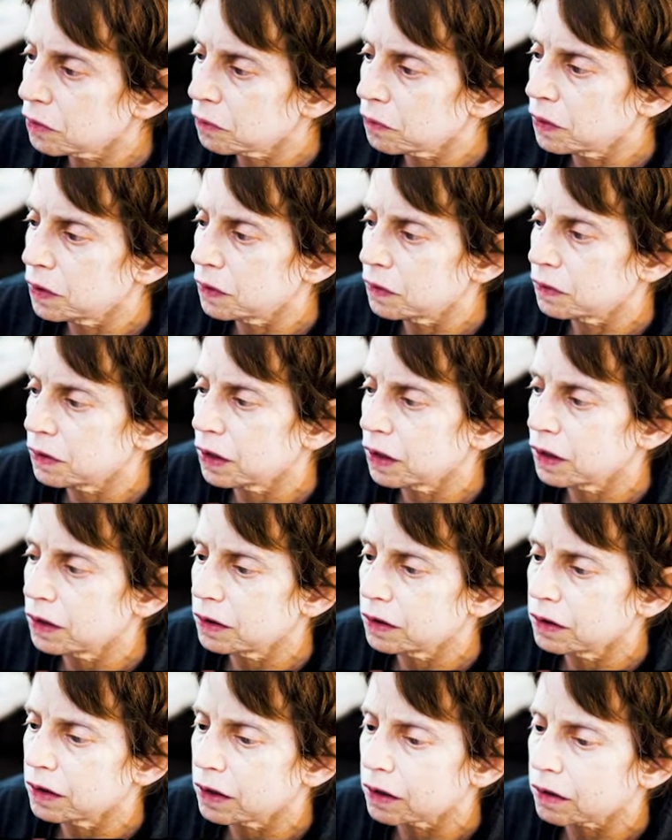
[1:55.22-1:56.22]
we're
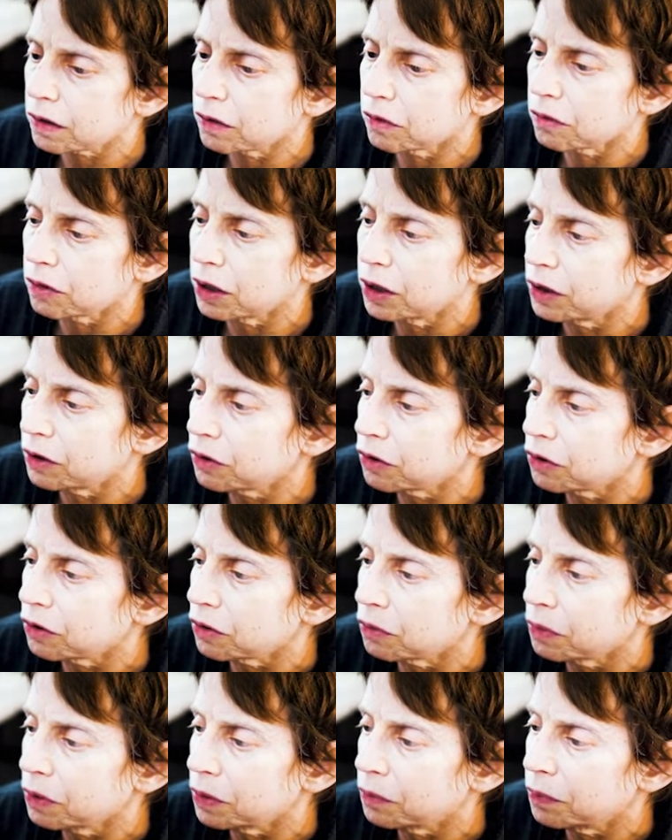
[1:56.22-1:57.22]
not in
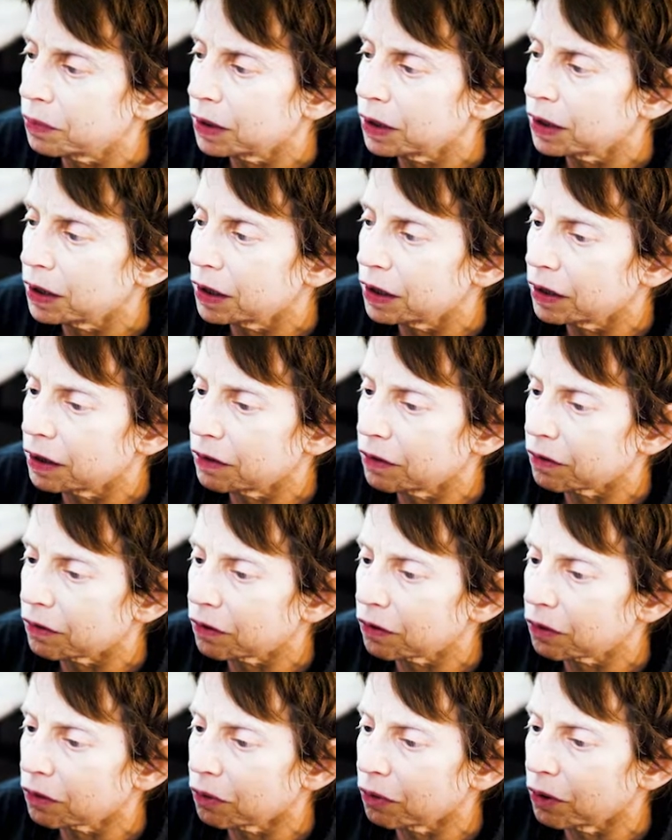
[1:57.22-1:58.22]
declarations, we'd be in
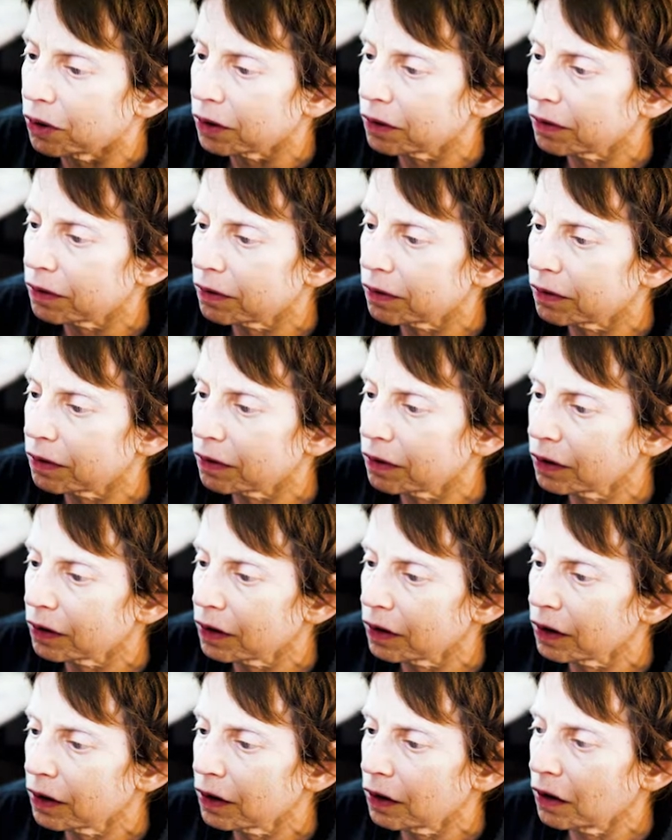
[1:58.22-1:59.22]
source,
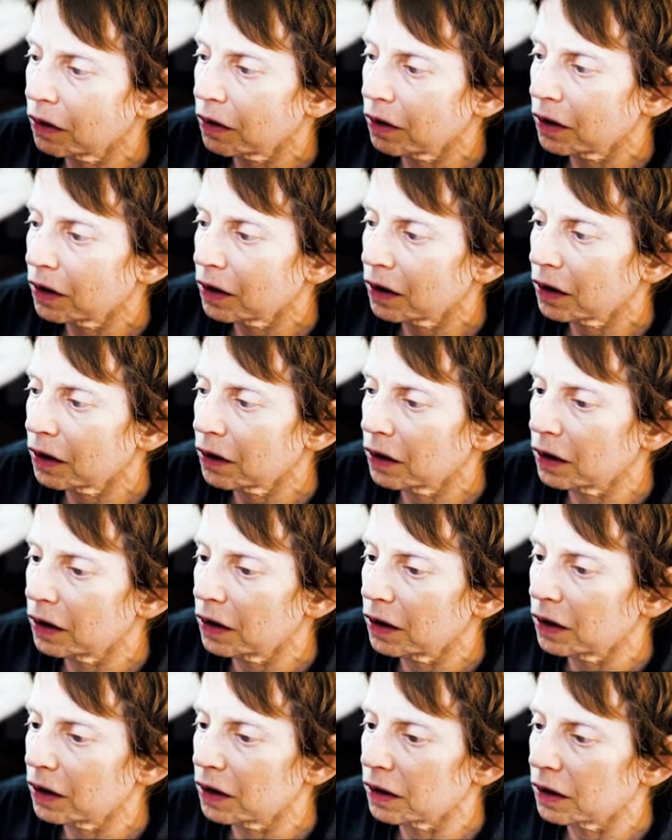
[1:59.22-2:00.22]

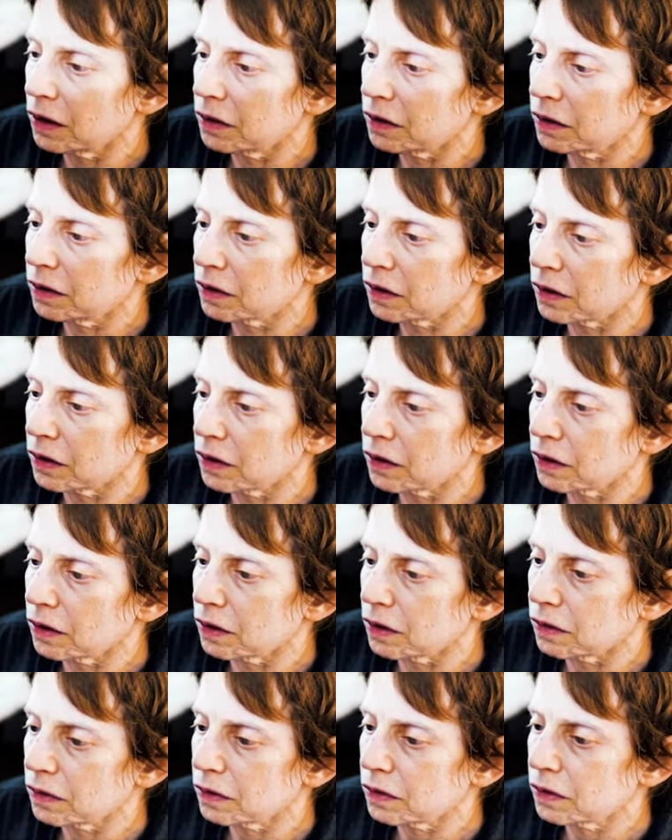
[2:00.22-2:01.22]
and I